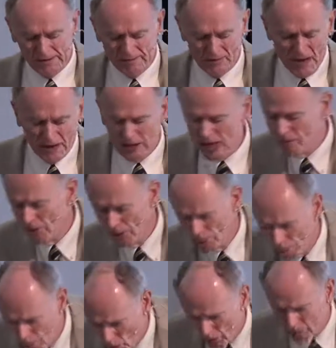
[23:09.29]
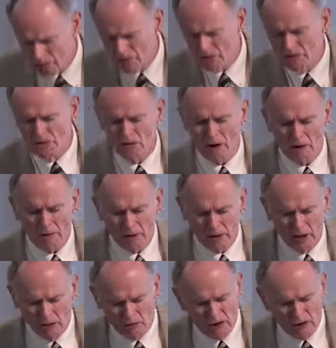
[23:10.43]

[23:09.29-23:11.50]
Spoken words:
and even the fortress in Jericho,